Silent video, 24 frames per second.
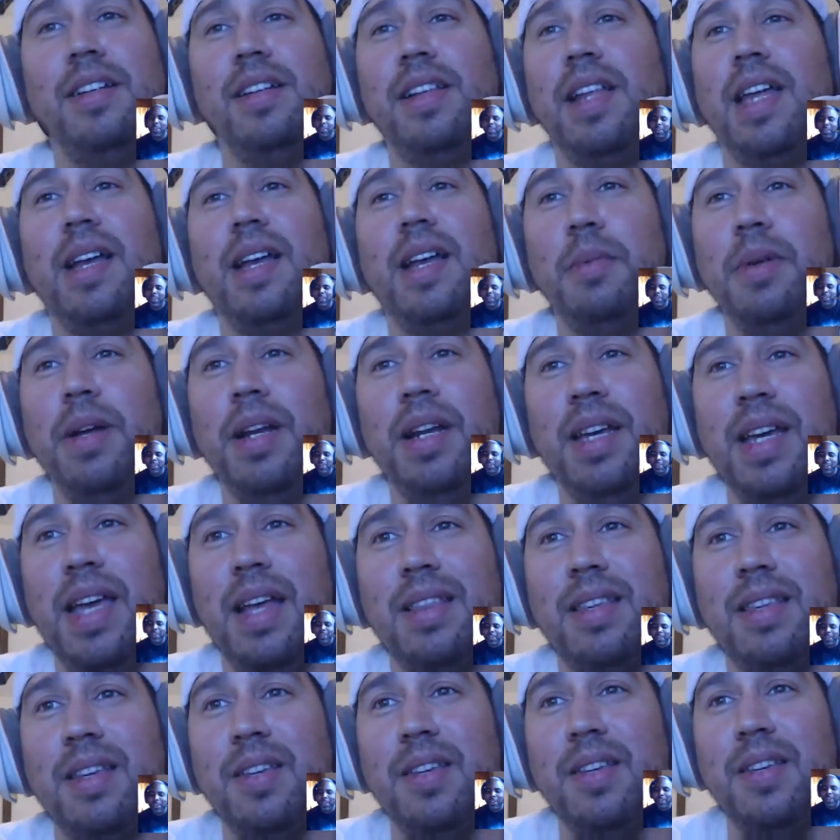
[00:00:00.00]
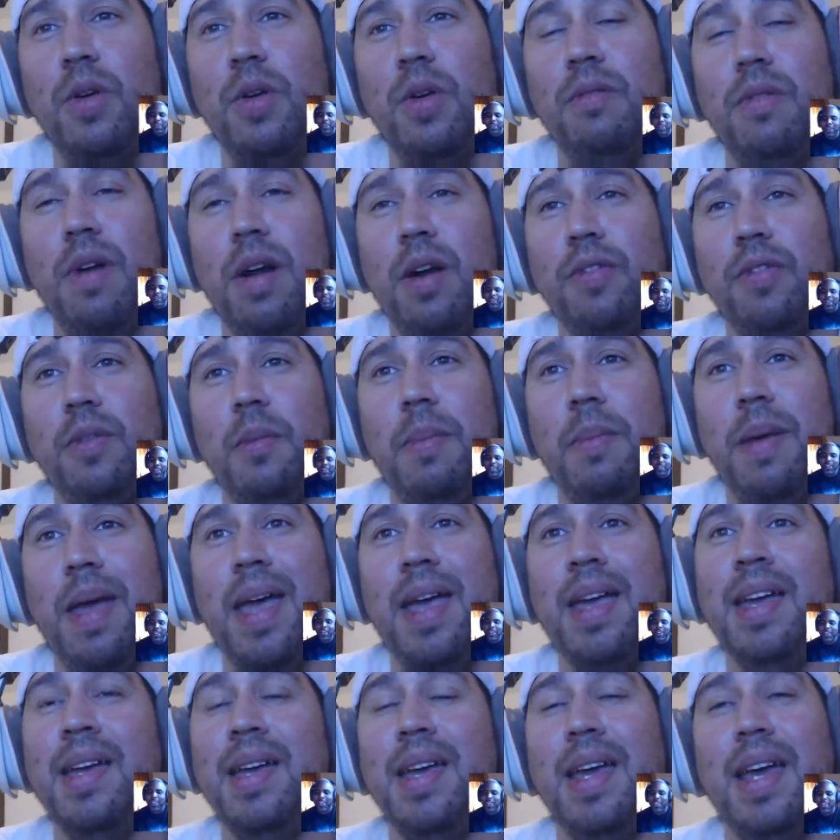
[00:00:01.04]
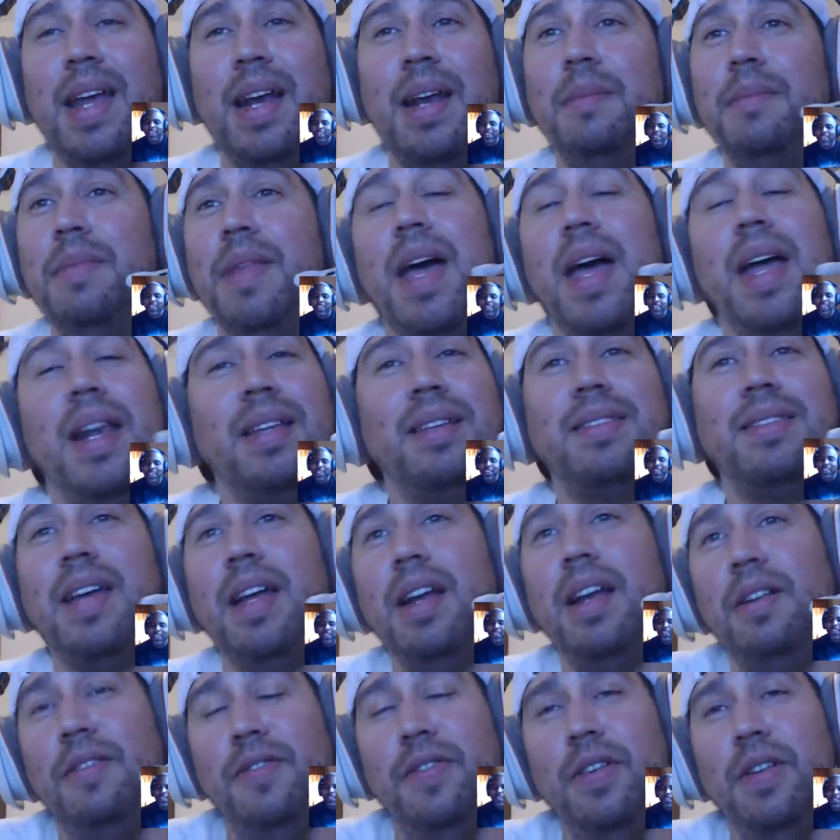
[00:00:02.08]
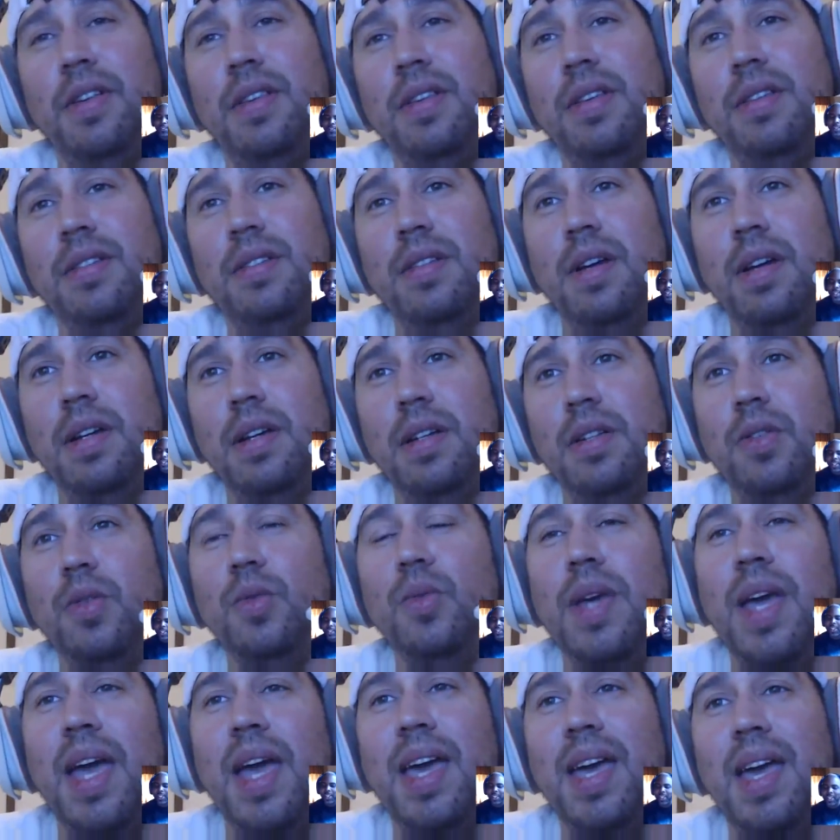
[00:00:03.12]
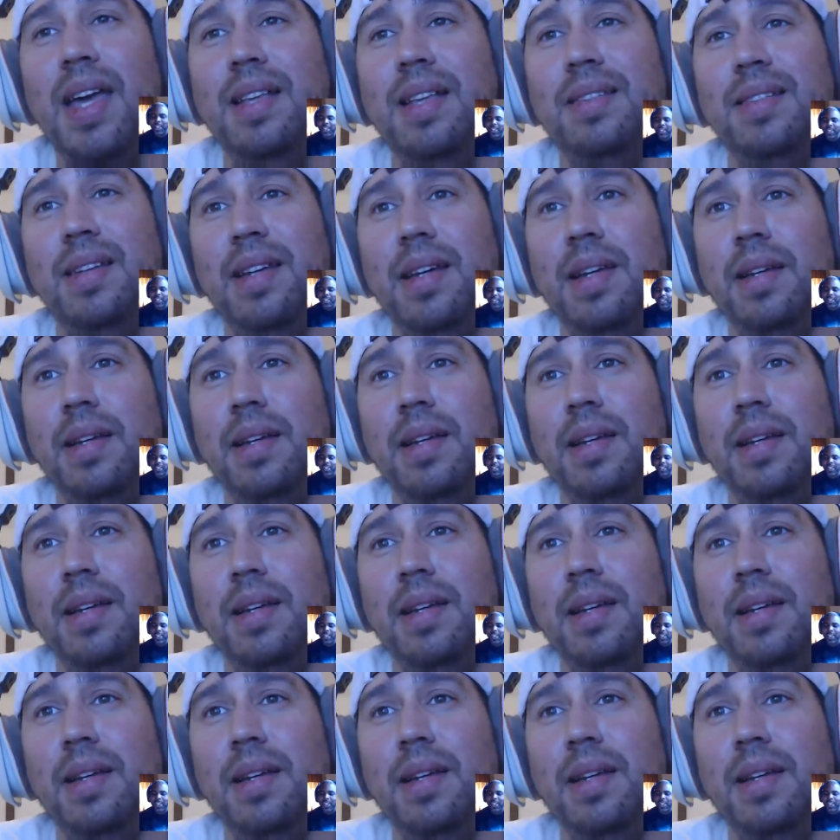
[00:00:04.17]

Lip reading: look like I'm going to get this one right off the bat. And I'm not excited for this 2K18.